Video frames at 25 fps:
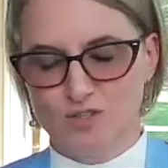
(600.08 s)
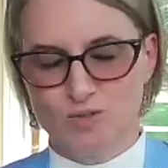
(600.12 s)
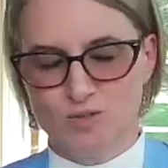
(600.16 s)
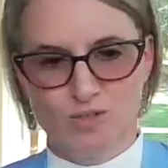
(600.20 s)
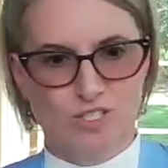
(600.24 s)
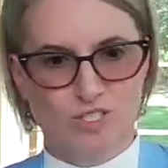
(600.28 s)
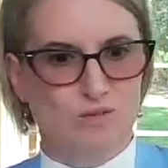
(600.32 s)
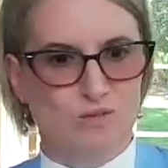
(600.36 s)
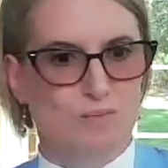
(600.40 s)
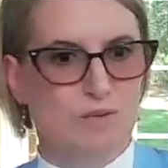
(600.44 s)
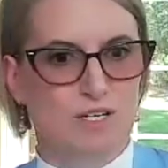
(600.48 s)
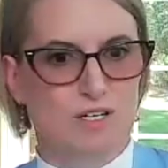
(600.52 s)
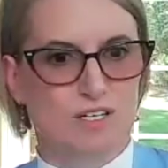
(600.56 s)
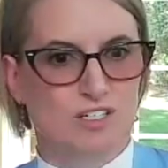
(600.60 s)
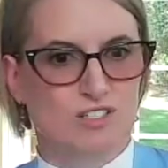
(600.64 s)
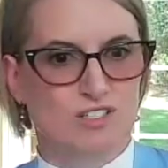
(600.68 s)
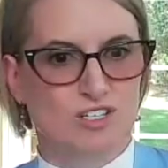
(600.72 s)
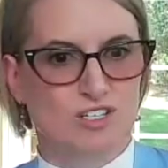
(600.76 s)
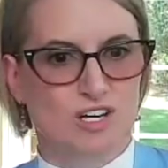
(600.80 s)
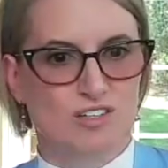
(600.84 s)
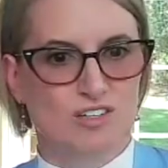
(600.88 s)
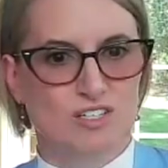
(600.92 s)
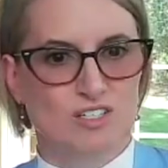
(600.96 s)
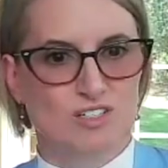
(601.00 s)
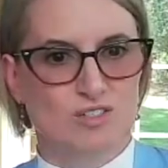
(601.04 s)
to experience
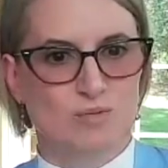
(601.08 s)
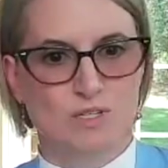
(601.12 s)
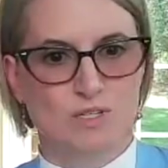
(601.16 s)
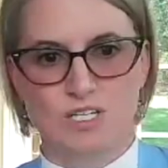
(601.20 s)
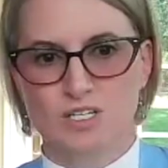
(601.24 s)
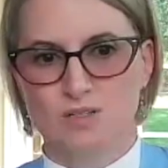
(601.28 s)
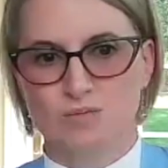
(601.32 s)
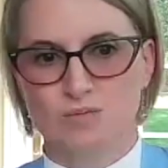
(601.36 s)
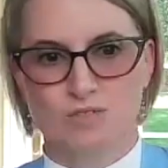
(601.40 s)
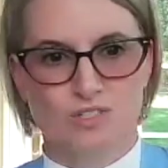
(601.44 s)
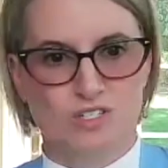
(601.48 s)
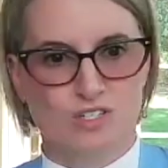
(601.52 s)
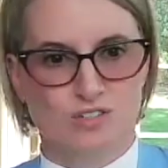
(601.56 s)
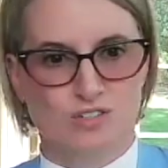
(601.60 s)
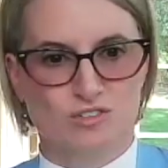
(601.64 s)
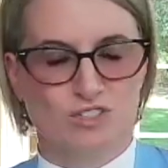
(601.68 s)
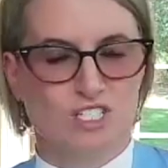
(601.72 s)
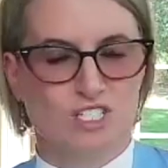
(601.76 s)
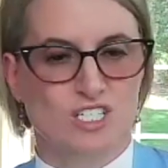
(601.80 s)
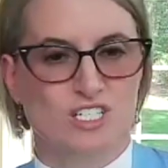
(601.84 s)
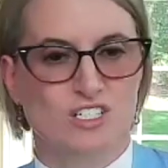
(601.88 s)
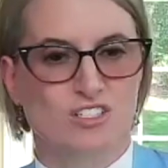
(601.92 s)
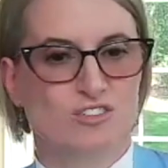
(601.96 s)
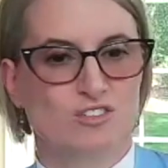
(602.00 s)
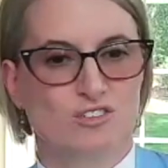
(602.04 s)
all this when he was
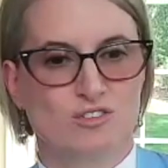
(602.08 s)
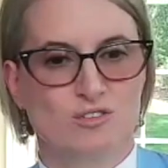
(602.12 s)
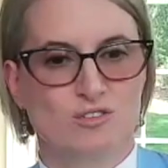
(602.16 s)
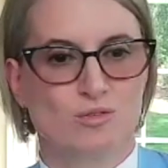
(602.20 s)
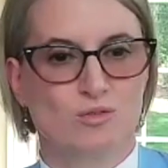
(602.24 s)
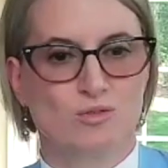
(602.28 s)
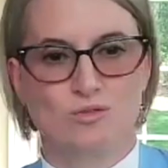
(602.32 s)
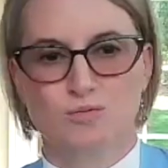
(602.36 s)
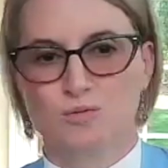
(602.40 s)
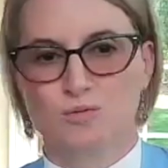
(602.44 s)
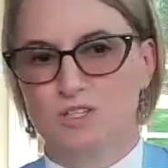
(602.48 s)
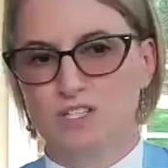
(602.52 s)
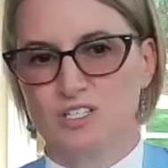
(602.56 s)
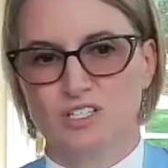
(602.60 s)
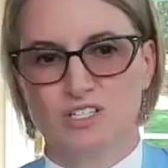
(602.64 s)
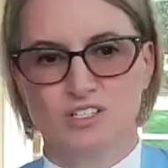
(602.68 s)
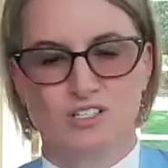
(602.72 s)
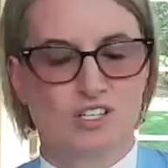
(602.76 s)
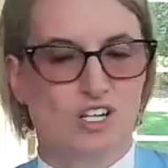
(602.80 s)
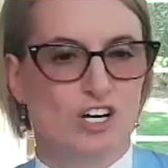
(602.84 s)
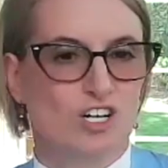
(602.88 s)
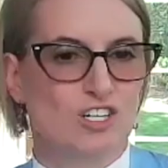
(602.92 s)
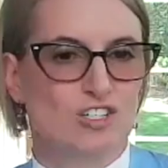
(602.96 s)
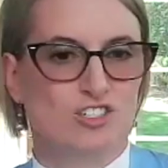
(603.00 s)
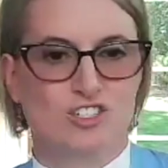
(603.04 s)
13 years old with an
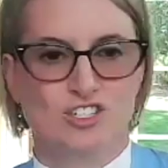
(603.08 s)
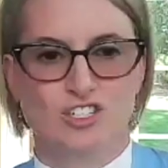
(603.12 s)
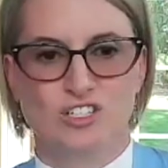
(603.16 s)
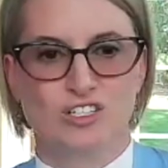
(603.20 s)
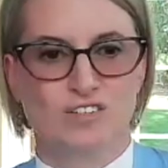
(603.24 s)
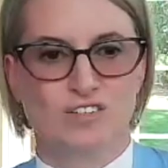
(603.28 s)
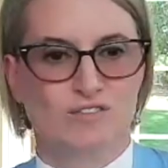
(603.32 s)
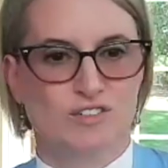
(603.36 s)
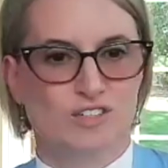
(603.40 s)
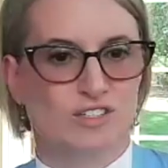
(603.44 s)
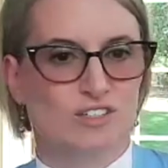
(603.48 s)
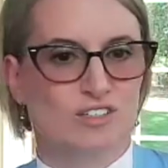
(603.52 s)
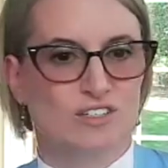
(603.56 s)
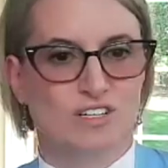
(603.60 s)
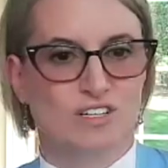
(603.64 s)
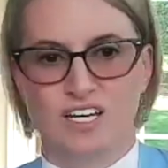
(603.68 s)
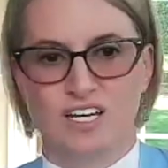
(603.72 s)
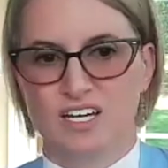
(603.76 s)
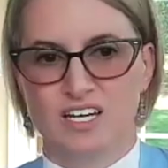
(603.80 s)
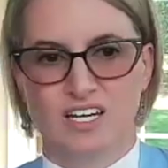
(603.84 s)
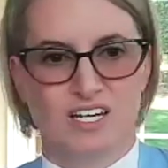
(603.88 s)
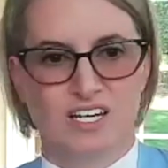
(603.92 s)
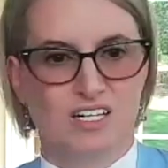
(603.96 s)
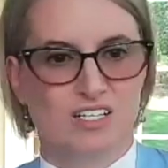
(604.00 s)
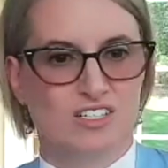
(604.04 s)
enlarged liver
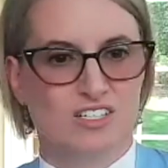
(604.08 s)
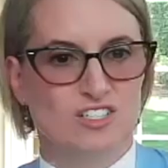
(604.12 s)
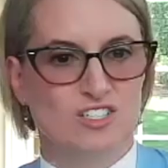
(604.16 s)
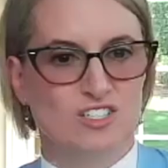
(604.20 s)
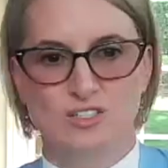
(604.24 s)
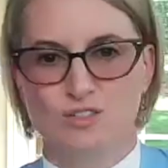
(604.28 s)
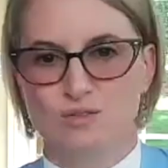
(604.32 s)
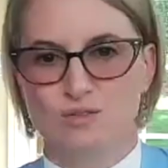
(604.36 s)
and,